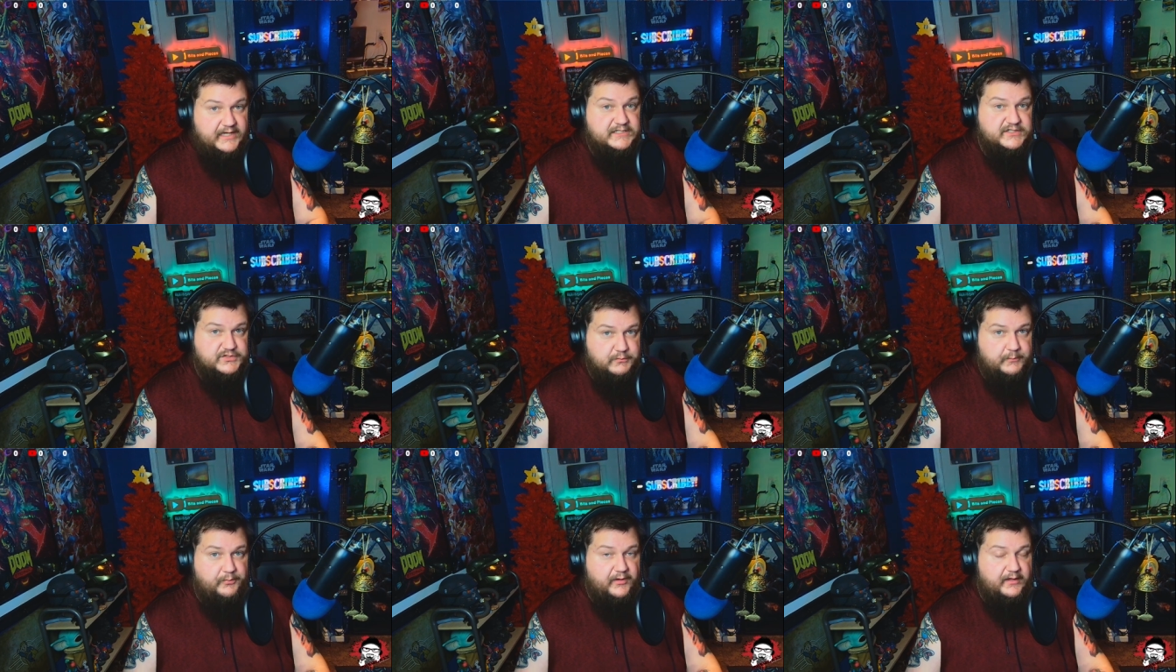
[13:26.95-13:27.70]
I just
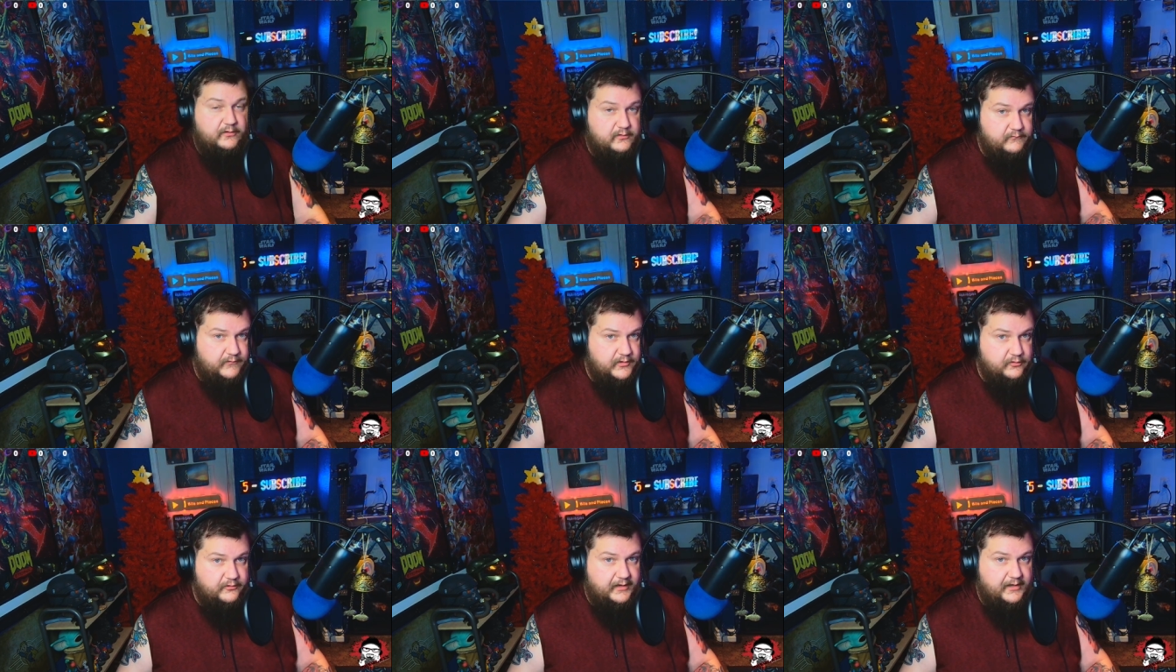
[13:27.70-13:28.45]
want to play a good
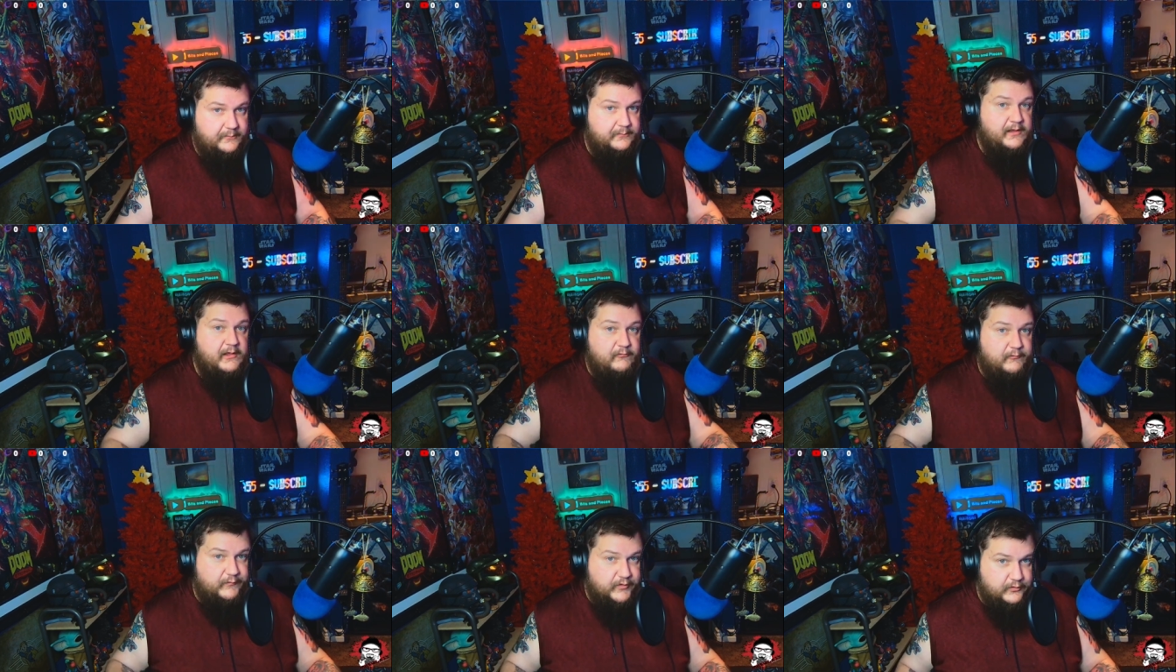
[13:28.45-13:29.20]
video game
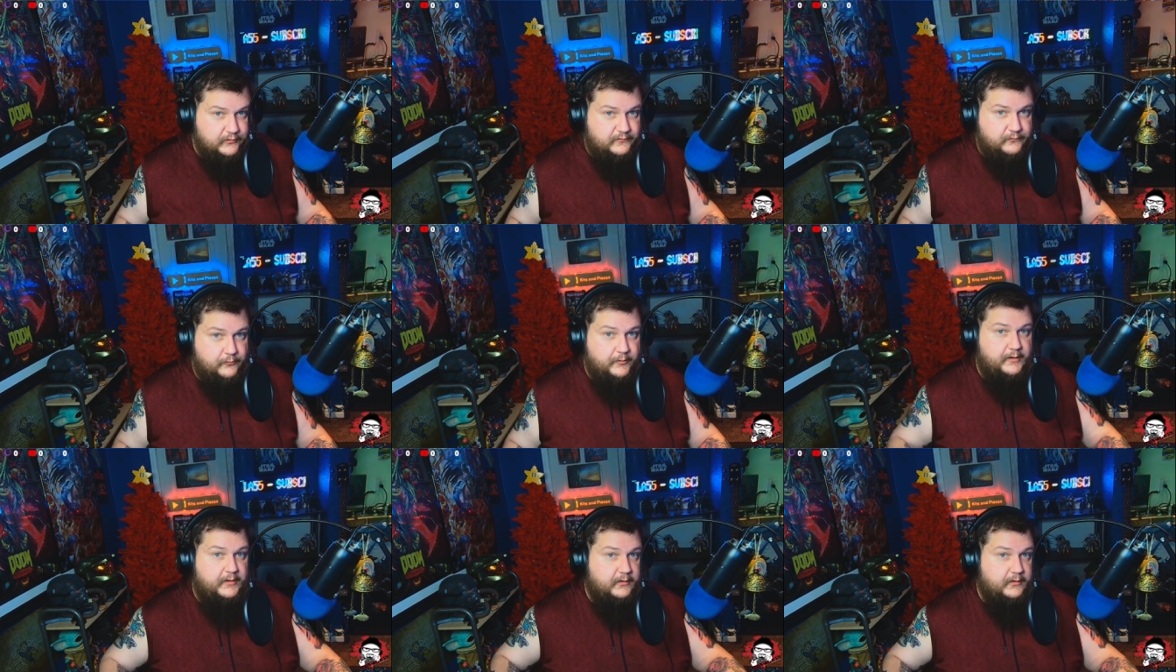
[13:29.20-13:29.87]
with a good story